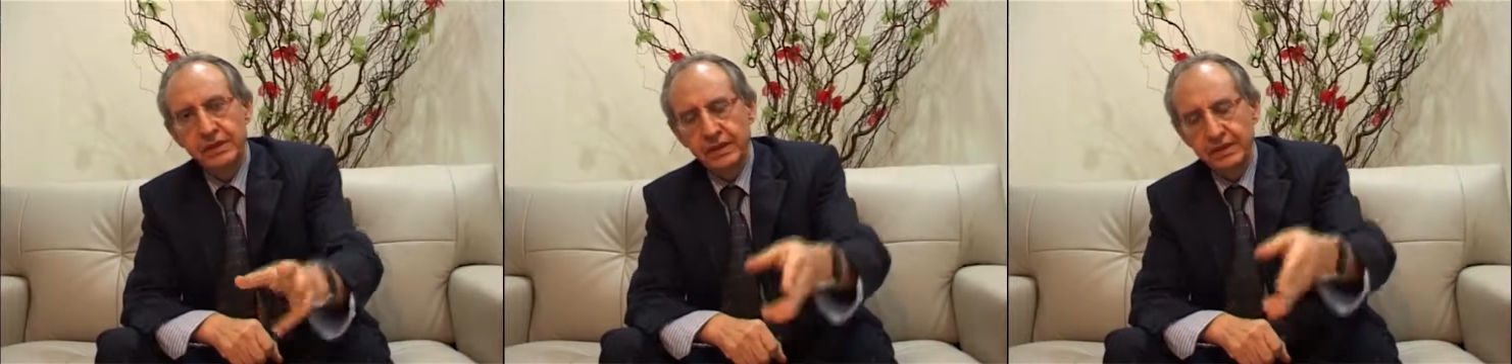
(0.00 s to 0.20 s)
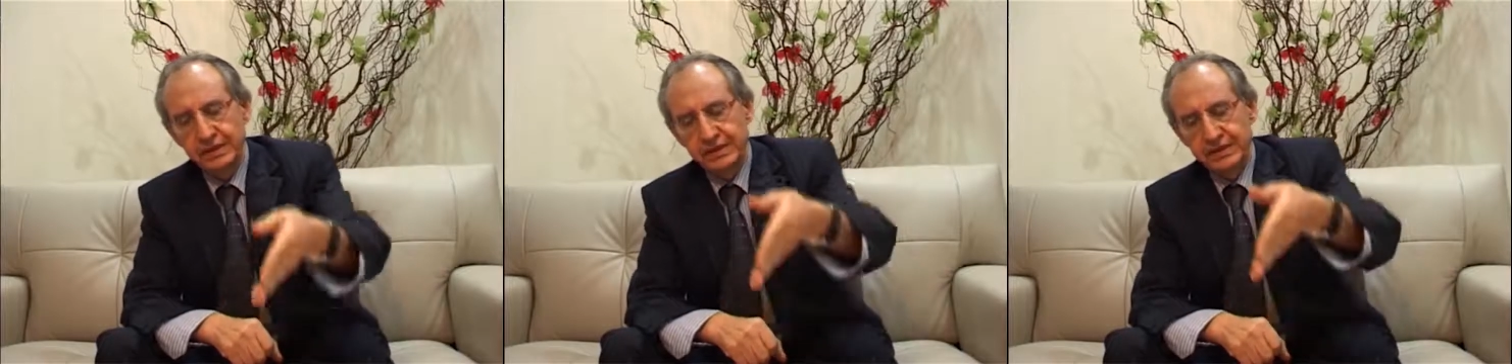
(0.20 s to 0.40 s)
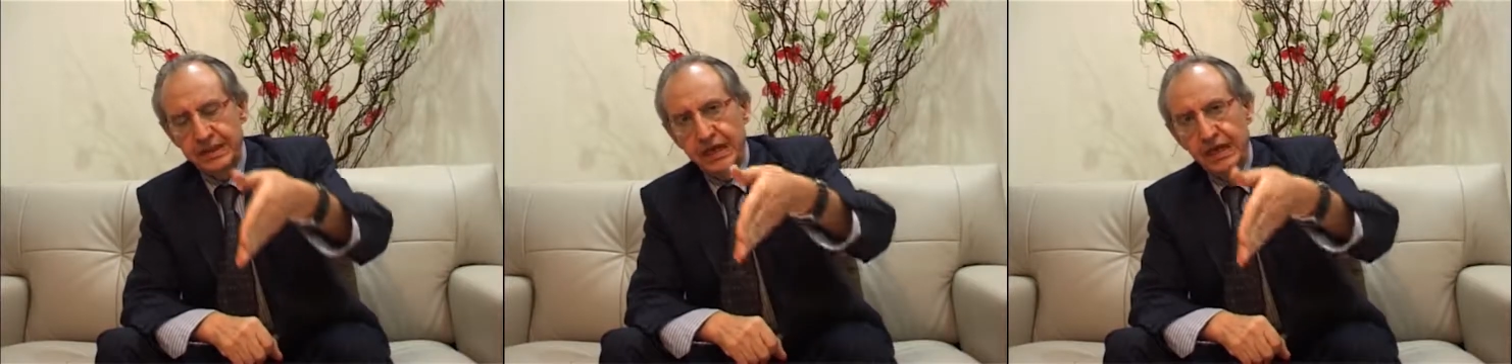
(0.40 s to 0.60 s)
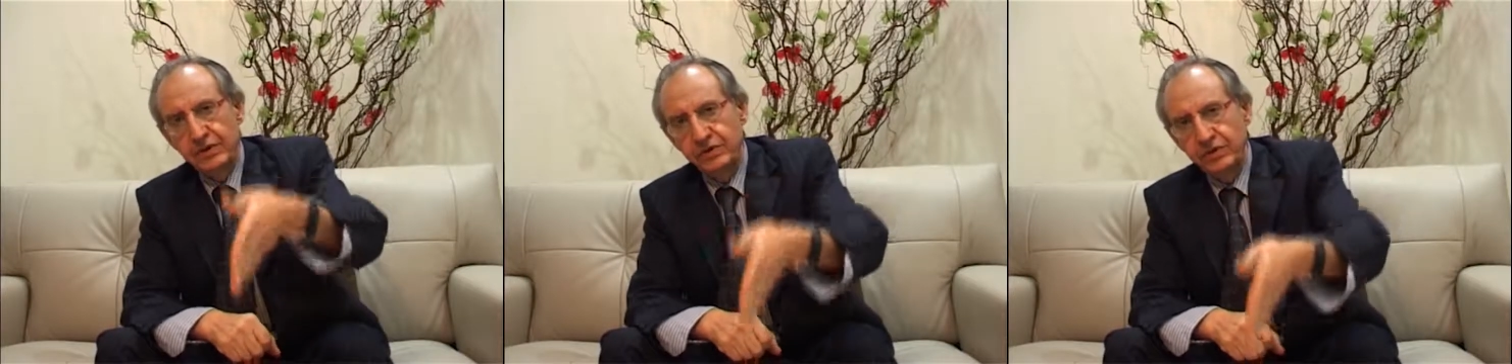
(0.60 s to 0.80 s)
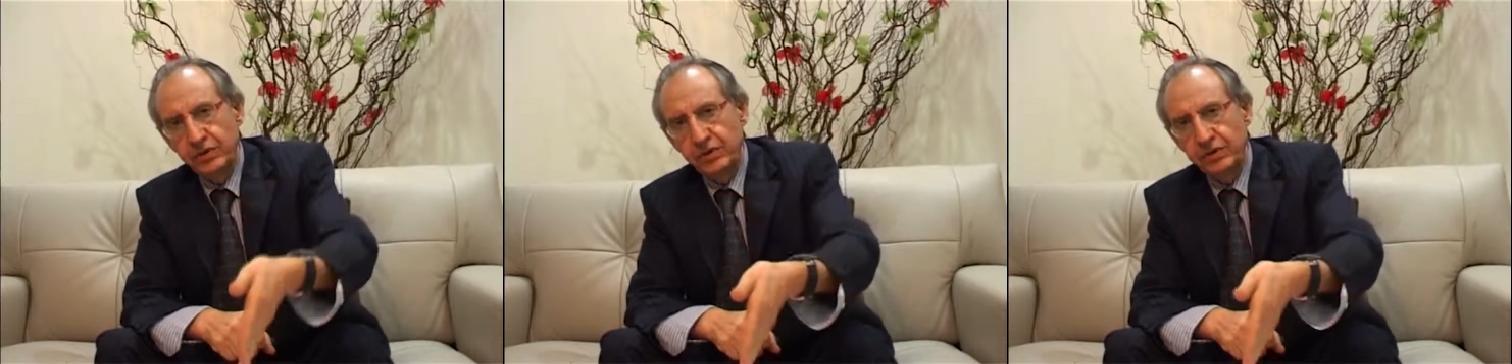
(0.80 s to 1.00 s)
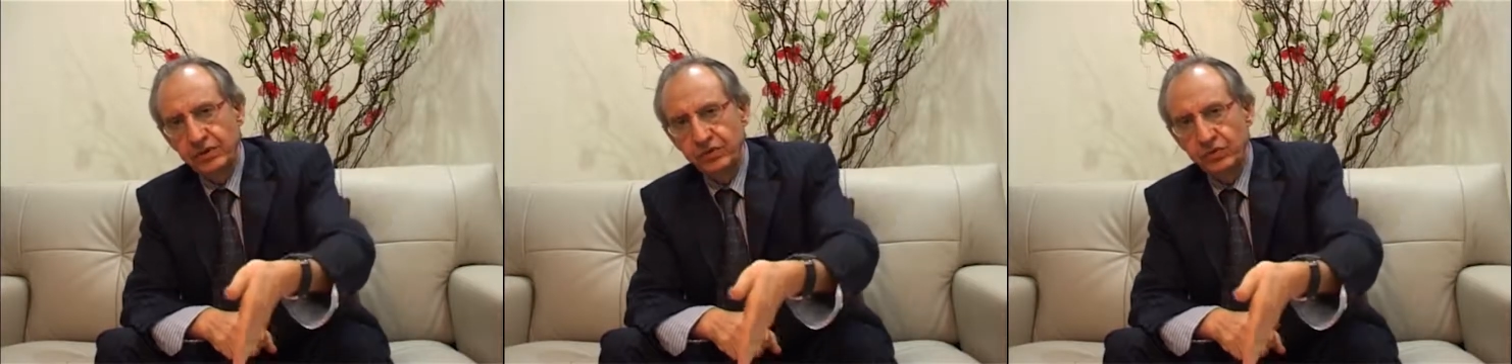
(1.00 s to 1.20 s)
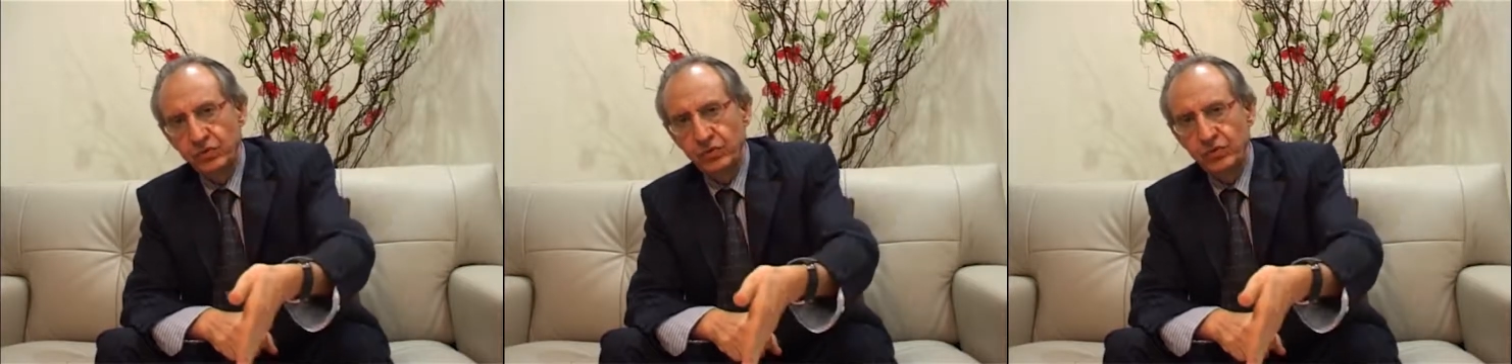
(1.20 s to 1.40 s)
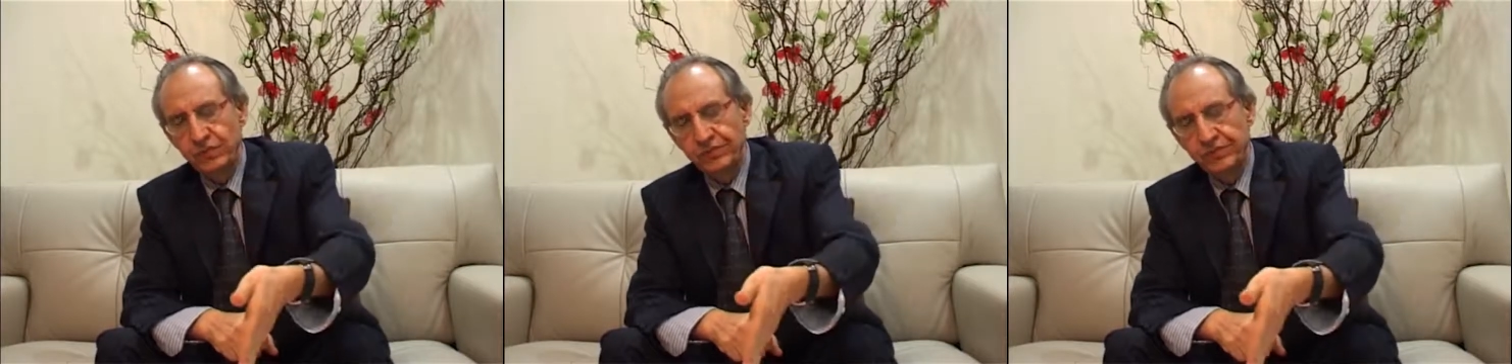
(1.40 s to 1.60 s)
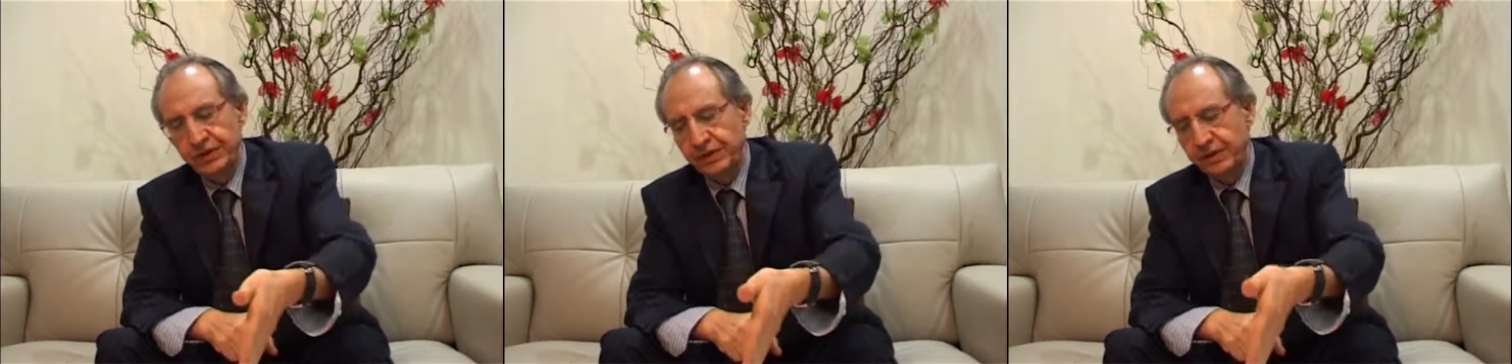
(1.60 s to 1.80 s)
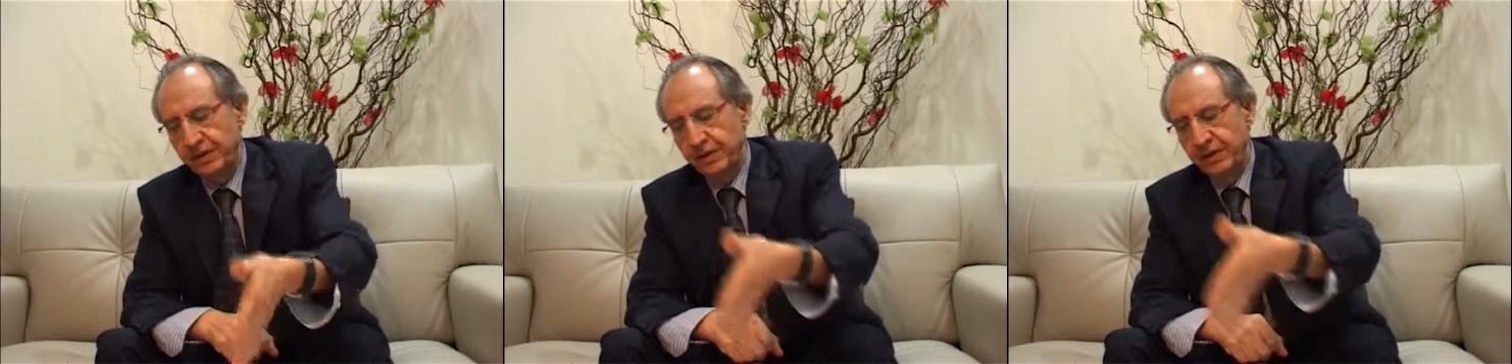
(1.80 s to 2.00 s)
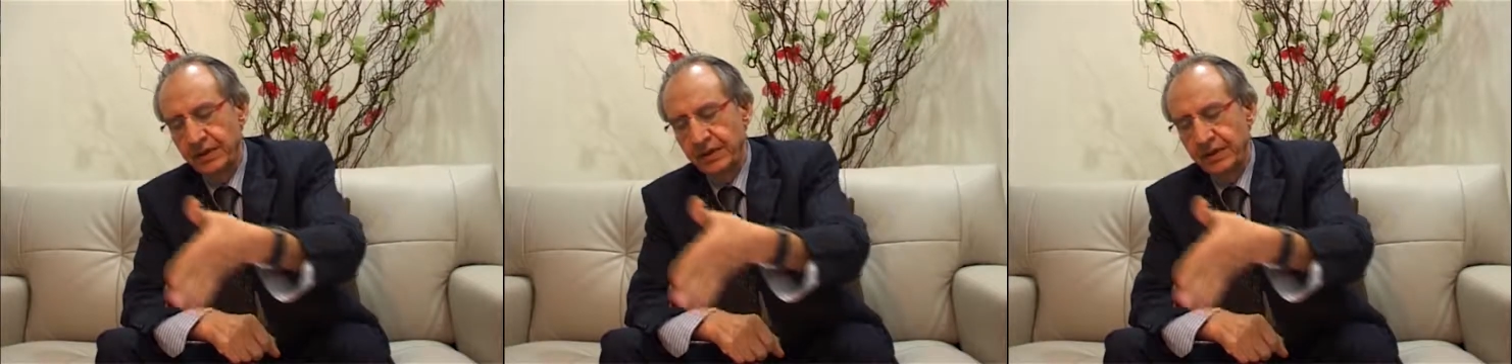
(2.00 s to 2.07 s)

it stands on its own feet